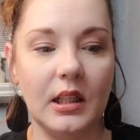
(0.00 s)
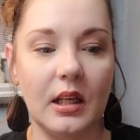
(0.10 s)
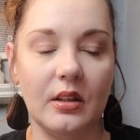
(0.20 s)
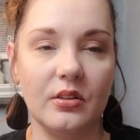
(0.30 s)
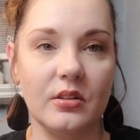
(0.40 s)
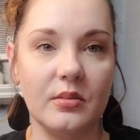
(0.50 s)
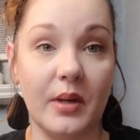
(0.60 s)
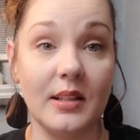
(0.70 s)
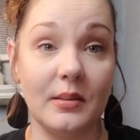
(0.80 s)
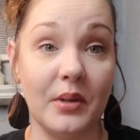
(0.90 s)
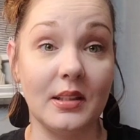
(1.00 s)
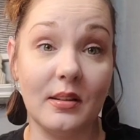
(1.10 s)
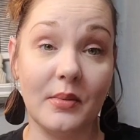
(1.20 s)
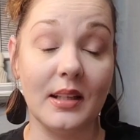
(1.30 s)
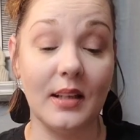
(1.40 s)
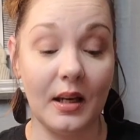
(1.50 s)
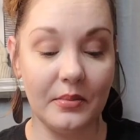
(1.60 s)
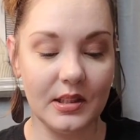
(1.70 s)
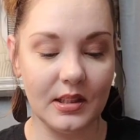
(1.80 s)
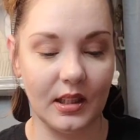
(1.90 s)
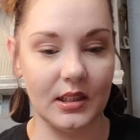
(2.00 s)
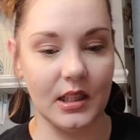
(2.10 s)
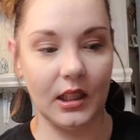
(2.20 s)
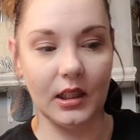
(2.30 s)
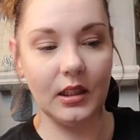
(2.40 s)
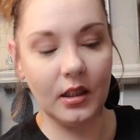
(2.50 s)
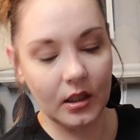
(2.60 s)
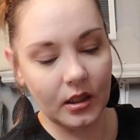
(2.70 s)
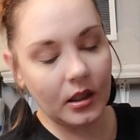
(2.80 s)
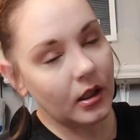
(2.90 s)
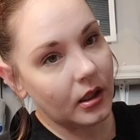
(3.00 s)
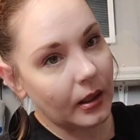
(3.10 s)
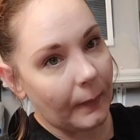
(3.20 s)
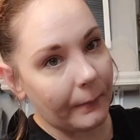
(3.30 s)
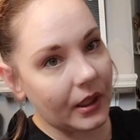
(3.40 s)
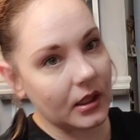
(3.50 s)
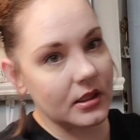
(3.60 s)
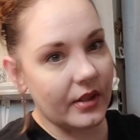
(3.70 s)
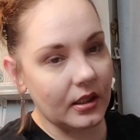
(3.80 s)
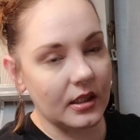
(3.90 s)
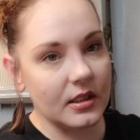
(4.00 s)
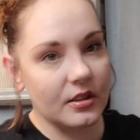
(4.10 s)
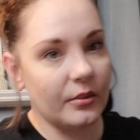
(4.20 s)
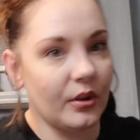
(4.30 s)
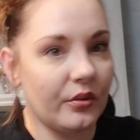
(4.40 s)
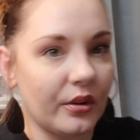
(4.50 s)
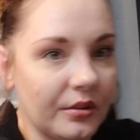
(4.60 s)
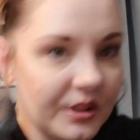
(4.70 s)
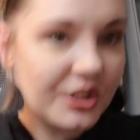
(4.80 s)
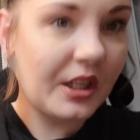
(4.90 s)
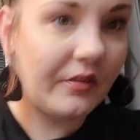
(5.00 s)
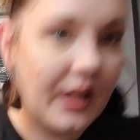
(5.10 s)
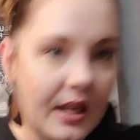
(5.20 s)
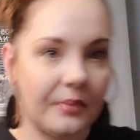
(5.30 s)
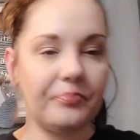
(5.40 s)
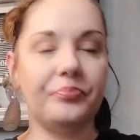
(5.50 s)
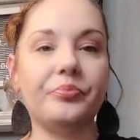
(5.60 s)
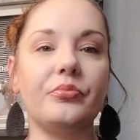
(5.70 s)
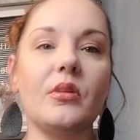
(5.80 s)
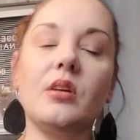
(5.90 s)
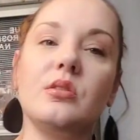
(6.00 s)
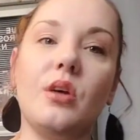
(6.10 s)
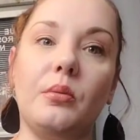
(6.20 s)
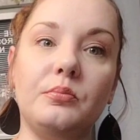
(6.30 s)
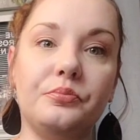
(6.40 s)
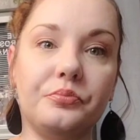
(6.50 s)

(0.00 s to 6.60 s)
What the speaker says: nails. My time is like ticking, because Valentine's Day is gonna be over in a shake of a lamp. So